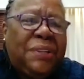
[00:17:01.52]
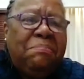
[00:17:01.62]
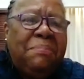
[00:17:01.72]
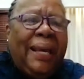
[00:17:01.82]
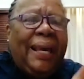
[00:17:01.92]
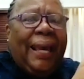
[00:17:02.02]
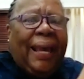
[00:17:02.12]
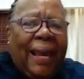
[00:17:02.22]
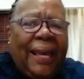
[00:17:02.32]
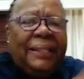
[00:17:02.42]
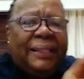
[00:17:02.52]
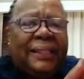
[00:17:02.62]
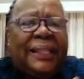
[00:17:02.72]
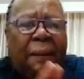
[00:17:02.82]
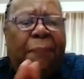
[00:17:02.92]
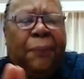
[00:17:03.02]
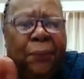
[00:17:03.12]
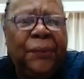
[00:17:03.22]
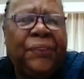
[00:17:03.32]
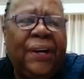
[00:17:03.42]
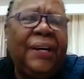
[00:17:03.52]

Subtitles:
them in step with